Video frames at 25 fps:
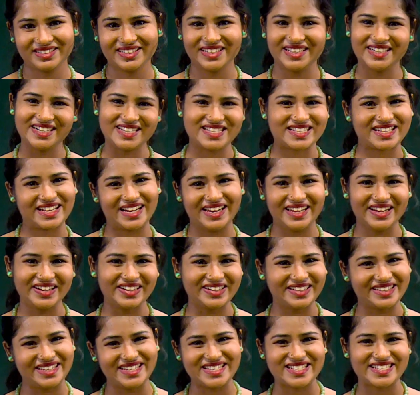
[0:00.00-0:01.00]
It is clear,
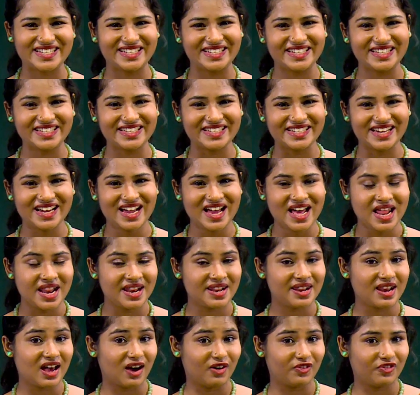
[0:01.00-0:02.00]
isn't it?
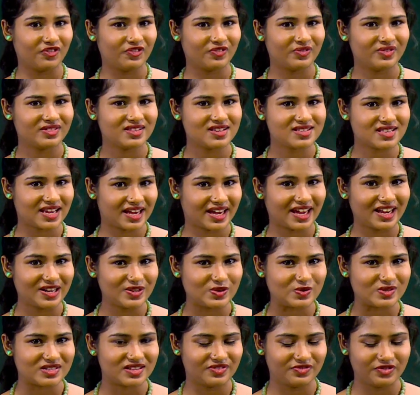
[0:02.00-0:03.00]
Now, the second
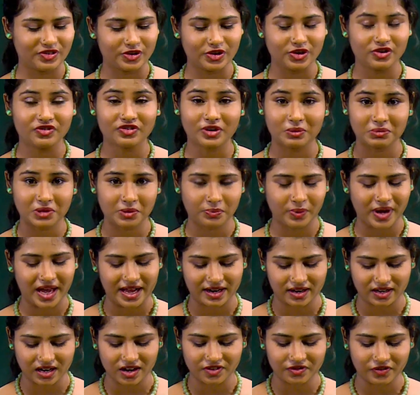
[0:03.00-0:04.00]
question for you from the
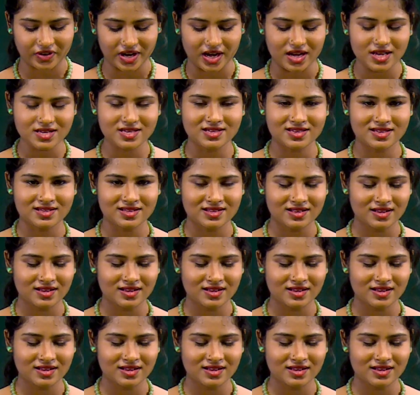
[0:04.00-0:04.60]
paragraph is,